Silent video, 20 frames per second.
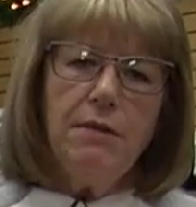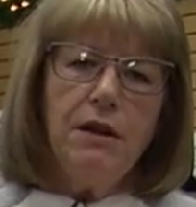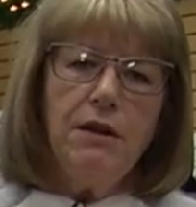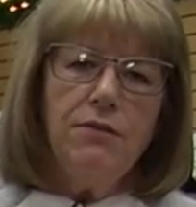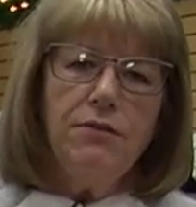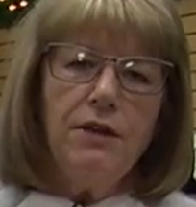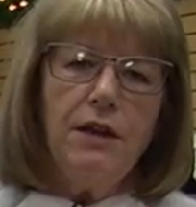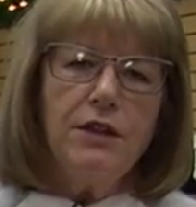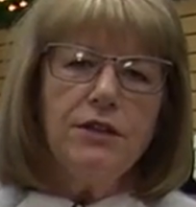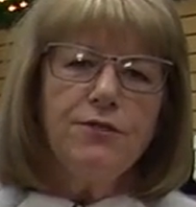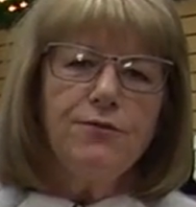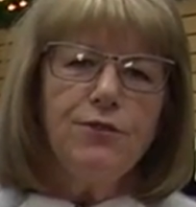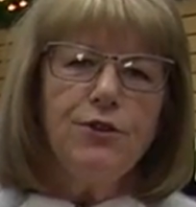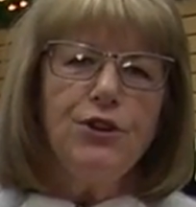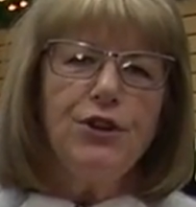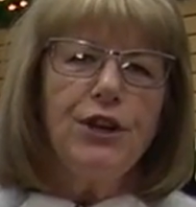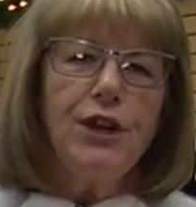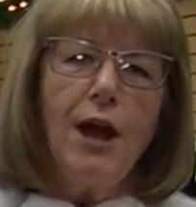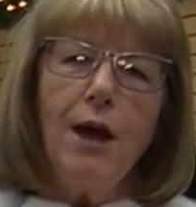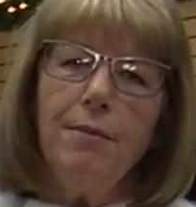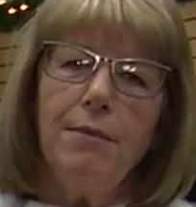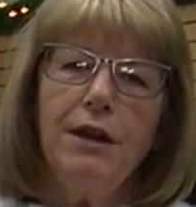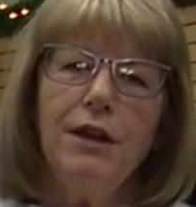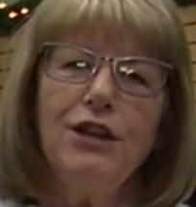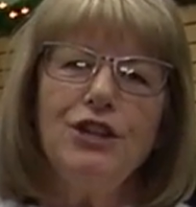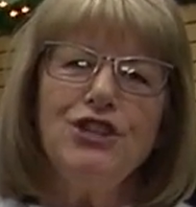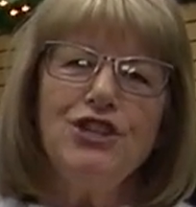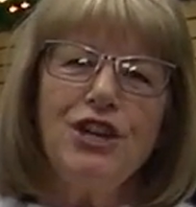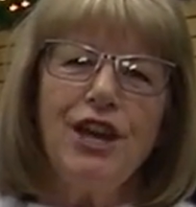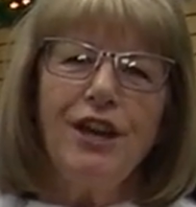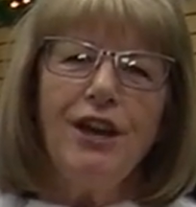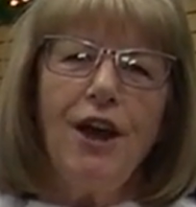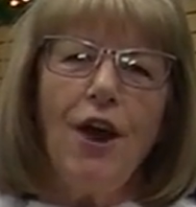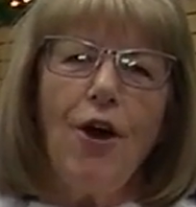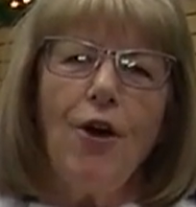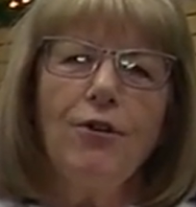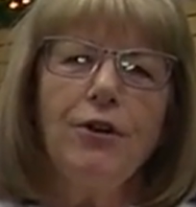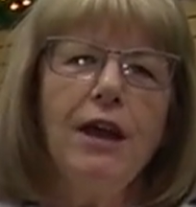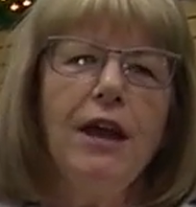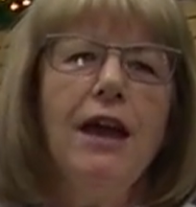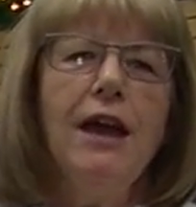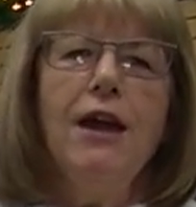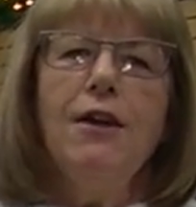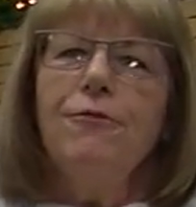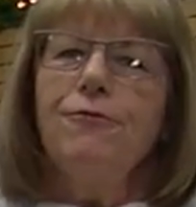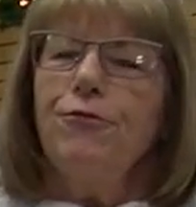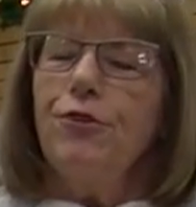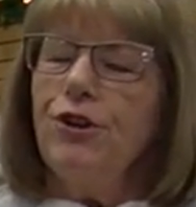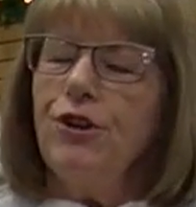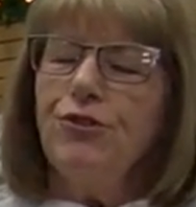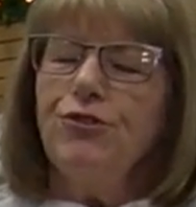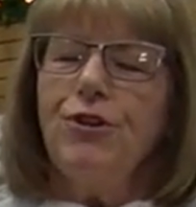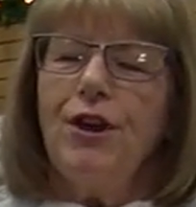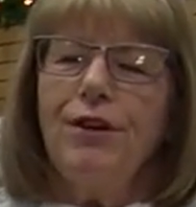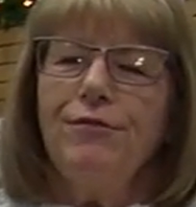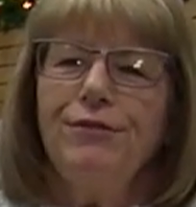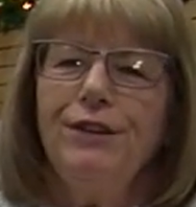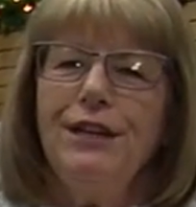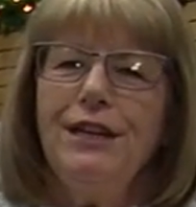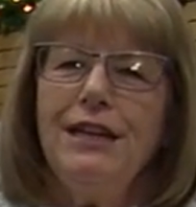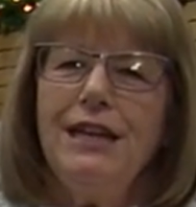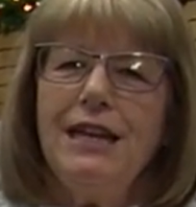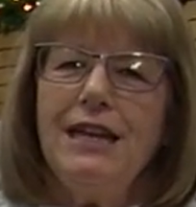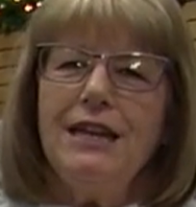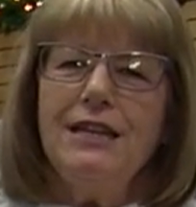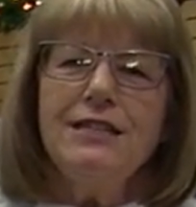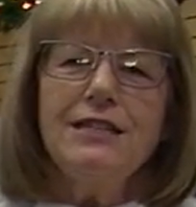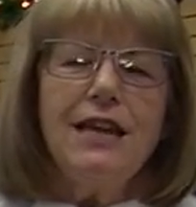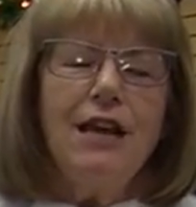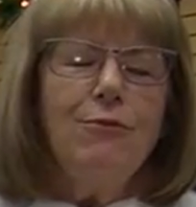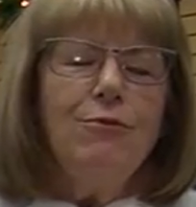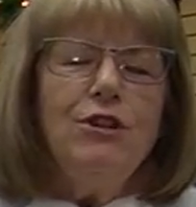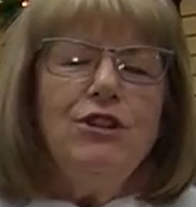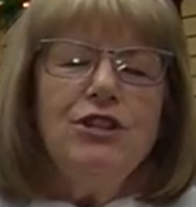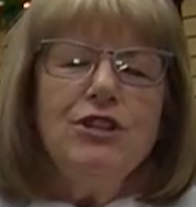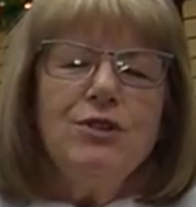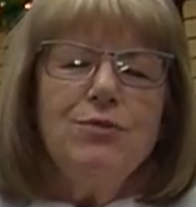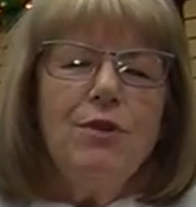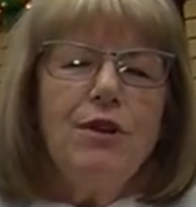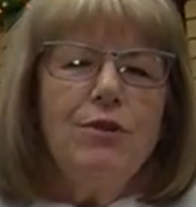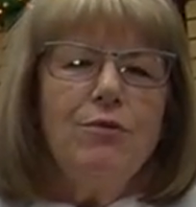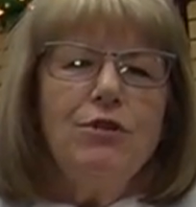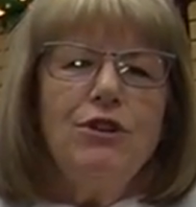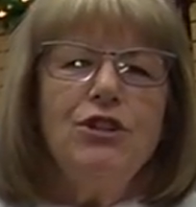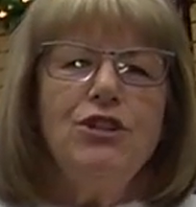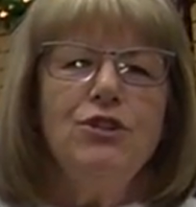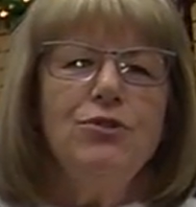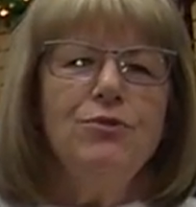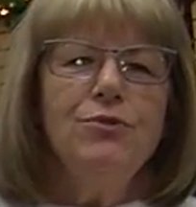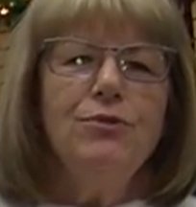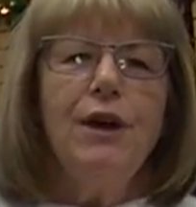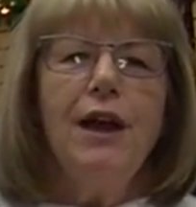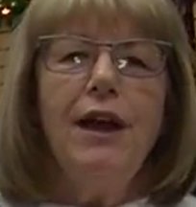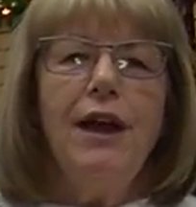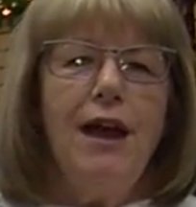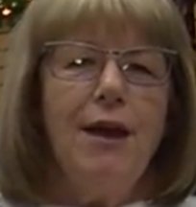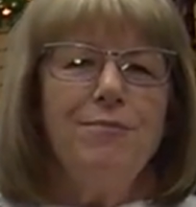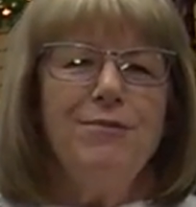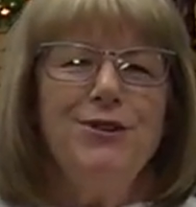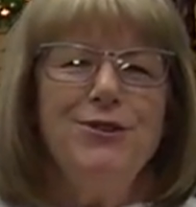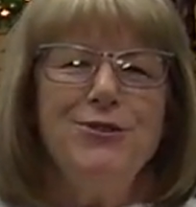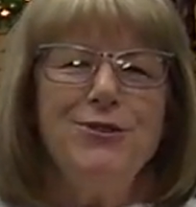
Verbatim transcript: many things for you to come in and check out for your traveling needs. And we just want to wish you a happy